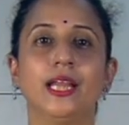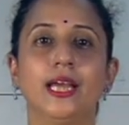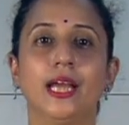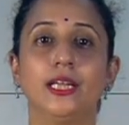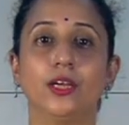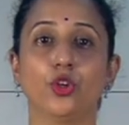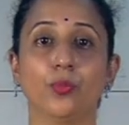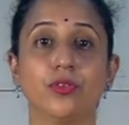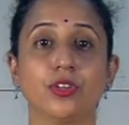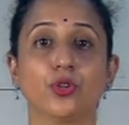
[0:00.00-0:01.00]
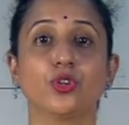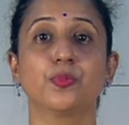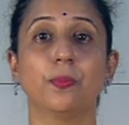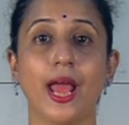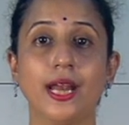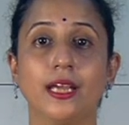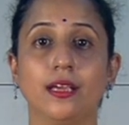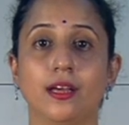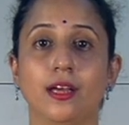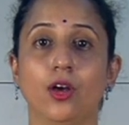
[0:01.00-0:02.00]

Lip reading: Then, human resource planning,